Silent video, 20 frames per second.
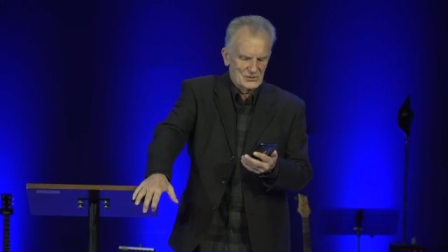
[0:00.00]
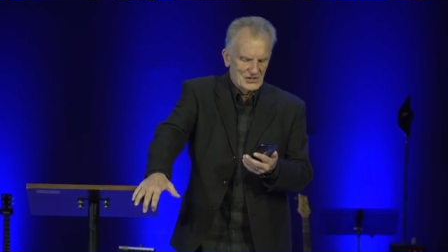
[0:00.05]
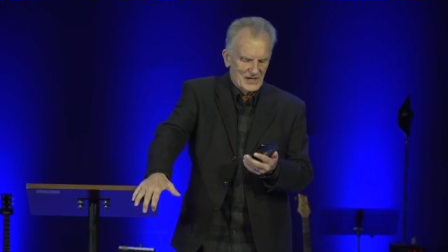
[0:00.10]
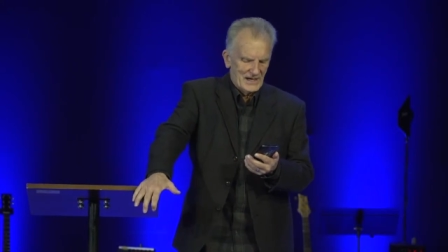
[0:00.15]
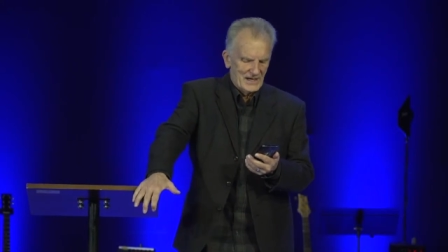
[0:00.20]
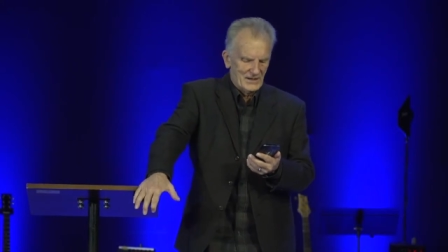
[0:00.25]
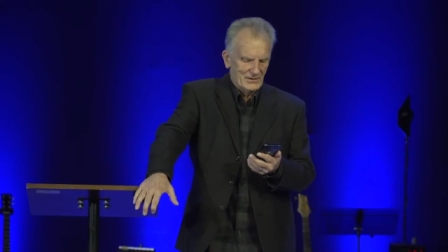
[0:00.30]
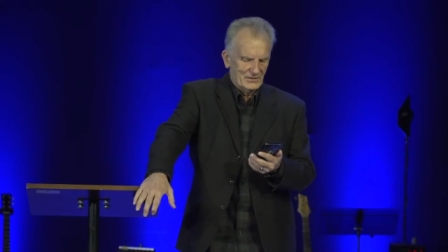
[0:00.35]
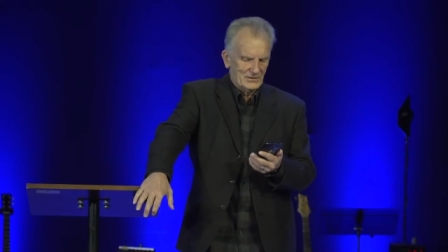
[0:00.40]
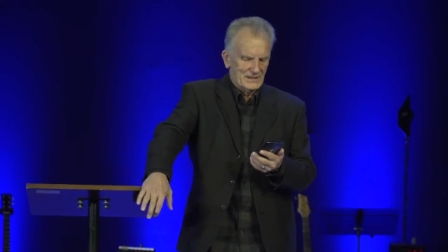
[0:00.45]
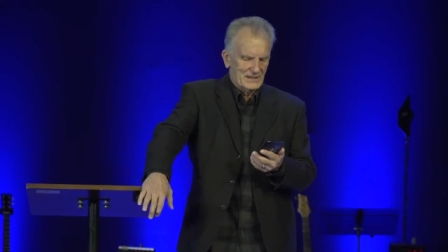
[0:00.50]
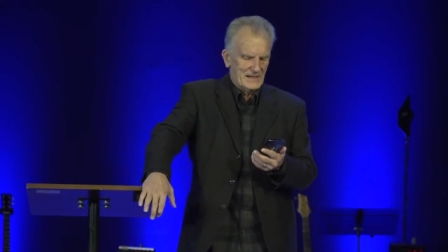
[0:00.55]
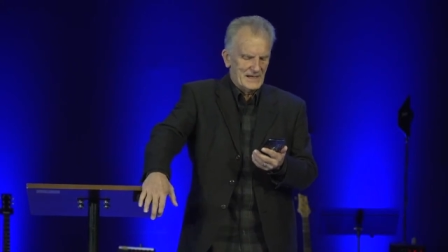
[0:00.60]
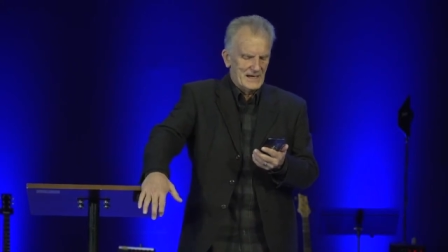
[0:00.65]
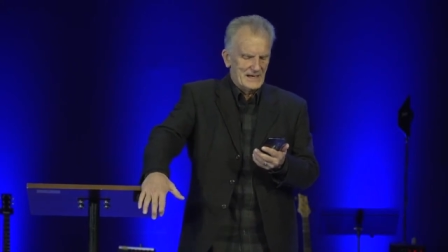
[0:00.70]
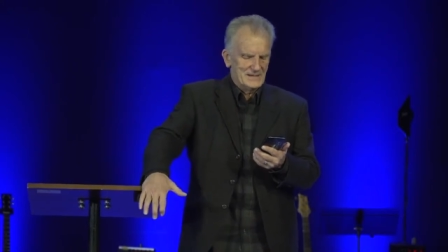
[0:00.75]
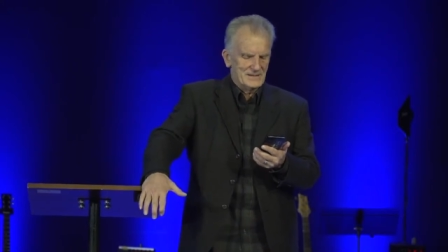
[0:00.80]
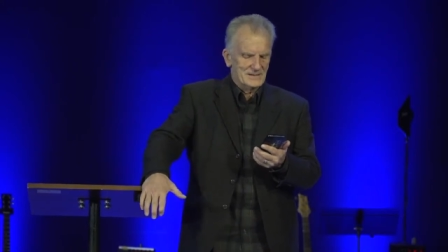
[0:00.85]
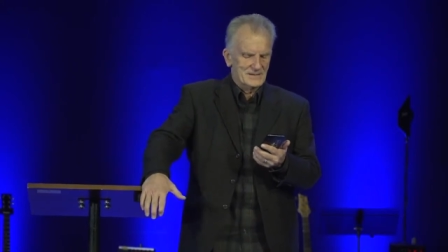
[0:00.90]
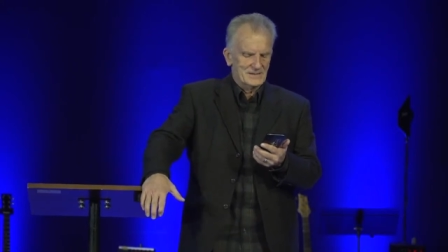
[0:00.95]
child? He
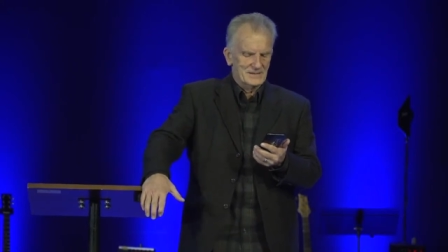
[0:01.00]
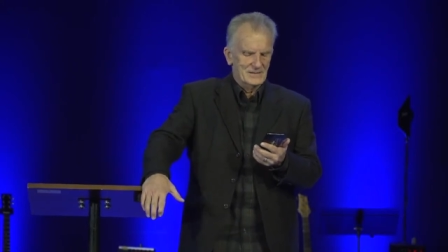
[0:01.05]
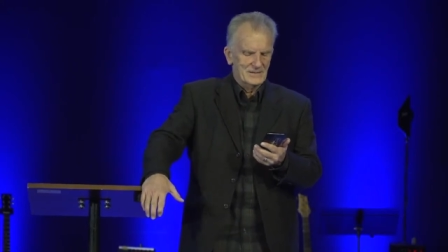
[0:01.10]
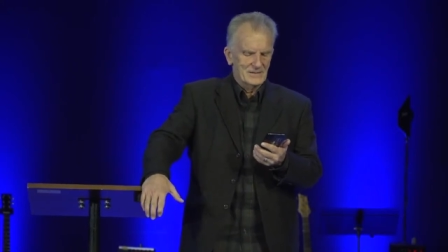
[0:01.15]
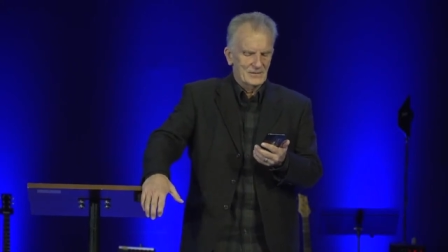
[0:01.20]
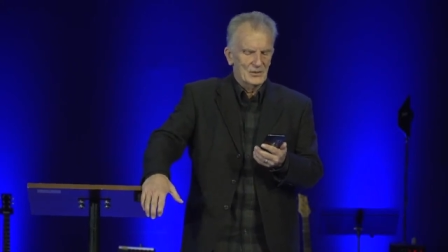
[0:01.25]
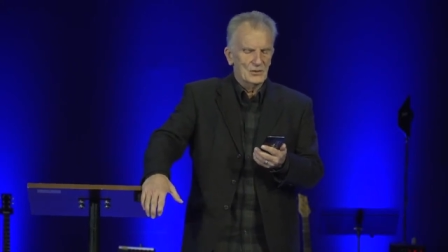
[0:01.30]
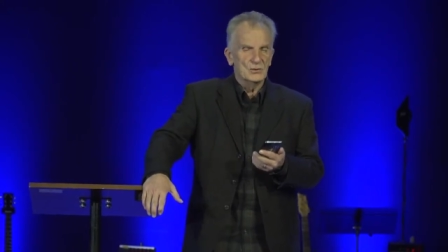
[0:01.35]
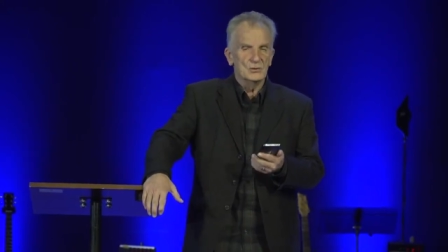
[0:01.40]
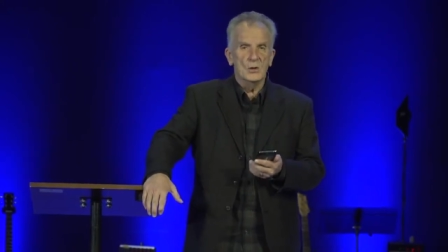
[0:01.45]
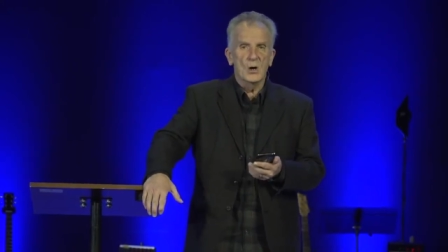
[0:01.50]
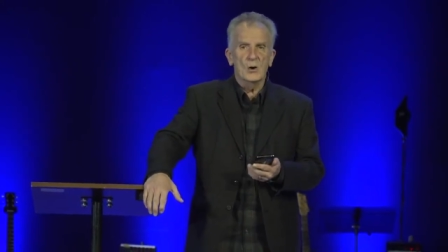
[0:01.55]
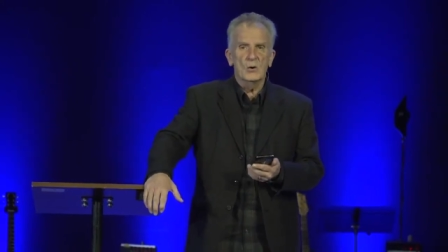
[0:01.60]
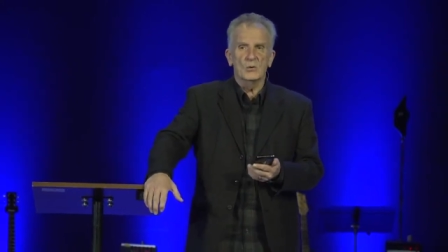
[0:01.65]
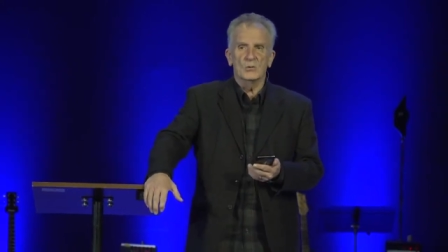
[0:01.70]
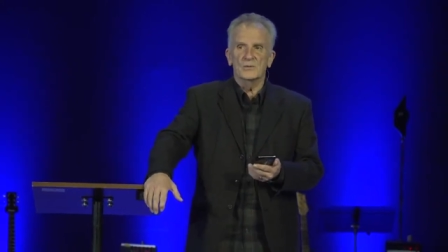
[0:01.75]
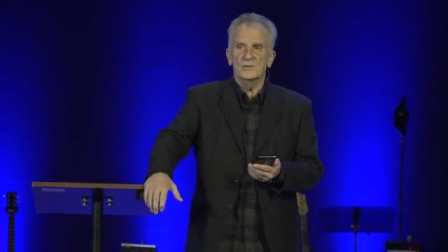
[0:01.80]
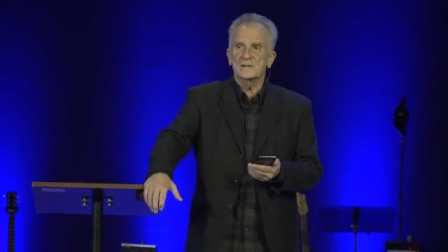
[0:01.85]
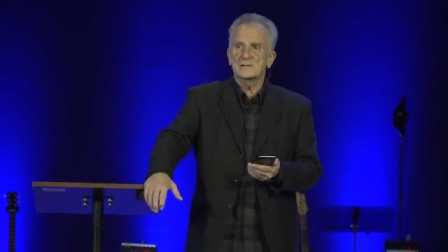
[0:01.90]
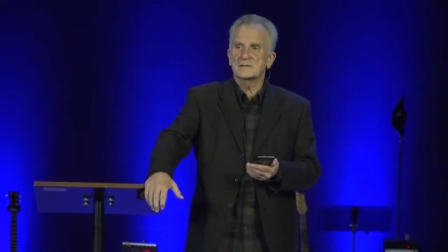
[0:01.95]
asked.
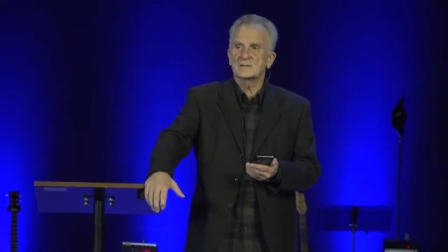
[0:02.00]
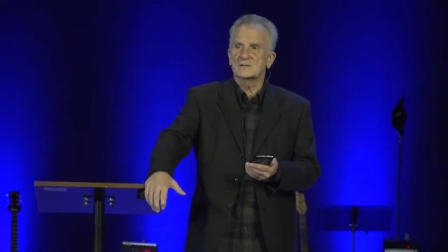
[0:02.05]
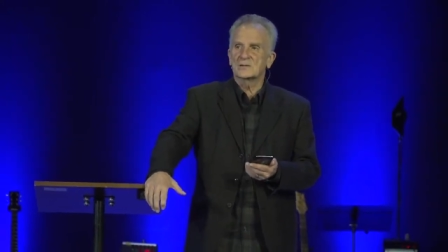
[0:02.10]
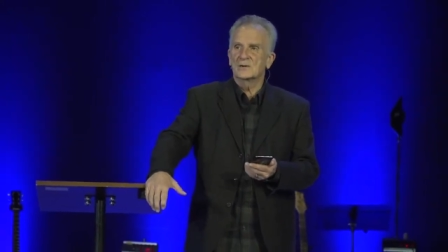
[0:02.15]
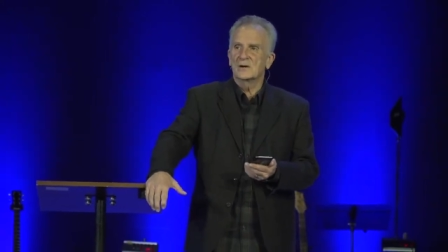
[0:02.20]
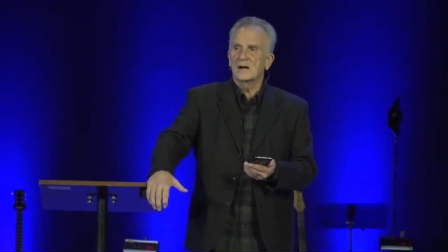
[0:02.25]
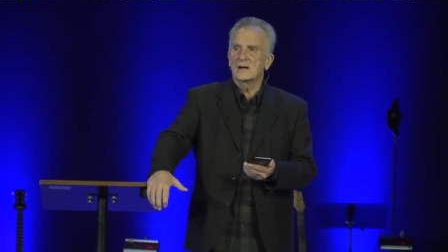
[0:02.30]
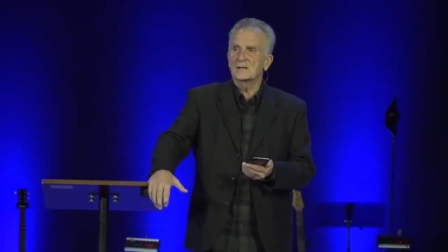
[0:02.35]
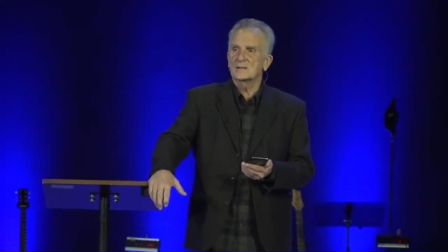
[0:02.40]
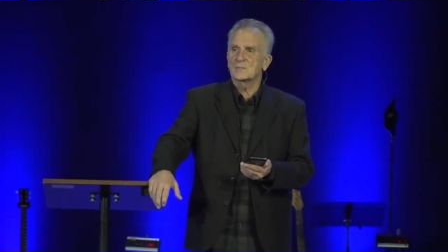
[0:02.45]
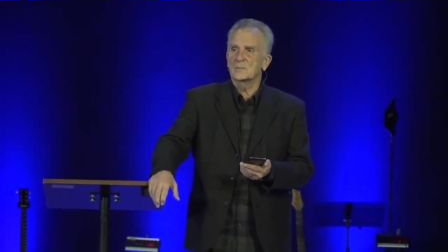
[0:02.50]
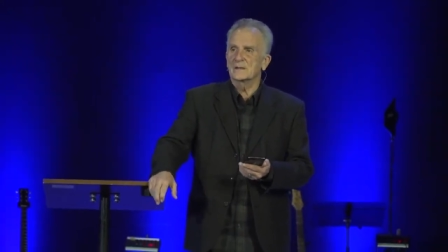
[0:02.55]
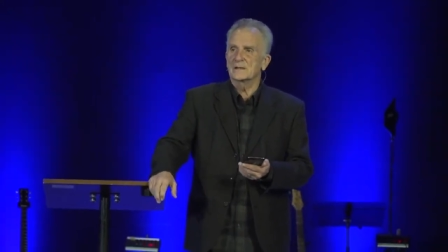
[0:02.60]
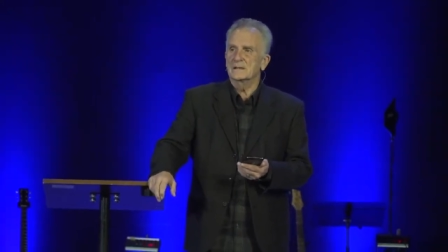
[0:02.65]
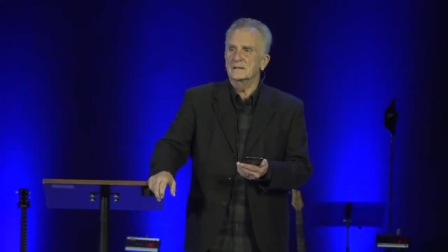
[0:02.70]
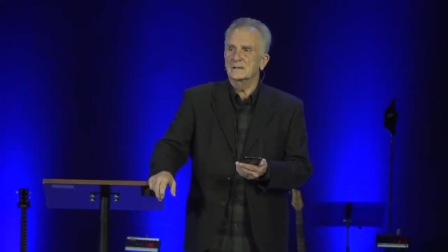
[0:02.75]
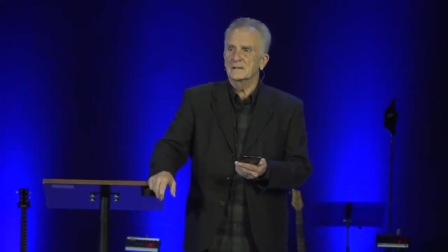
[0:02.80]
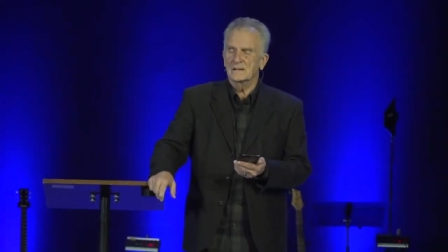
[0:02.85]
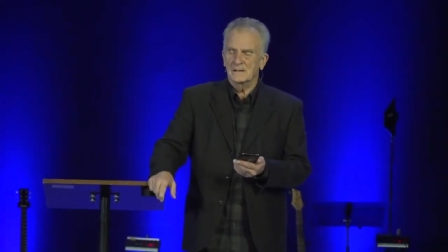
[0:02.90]
No, this is her husband.